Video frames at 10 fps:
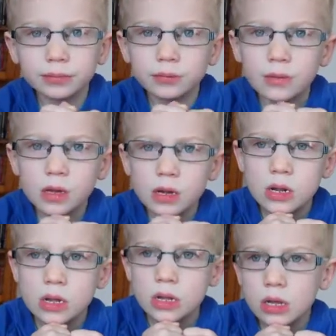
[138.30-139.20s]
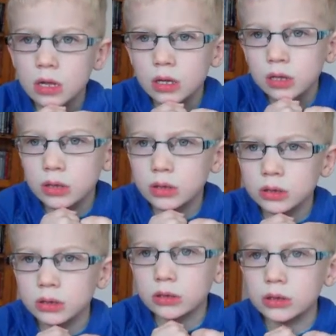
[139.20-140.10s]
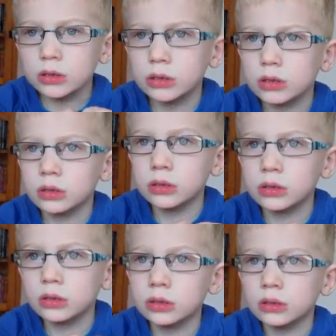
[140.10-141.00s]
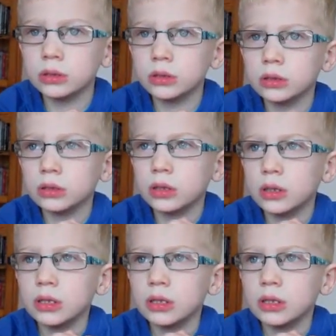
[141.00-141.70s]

Oh, so grizzly bears have territories, do they?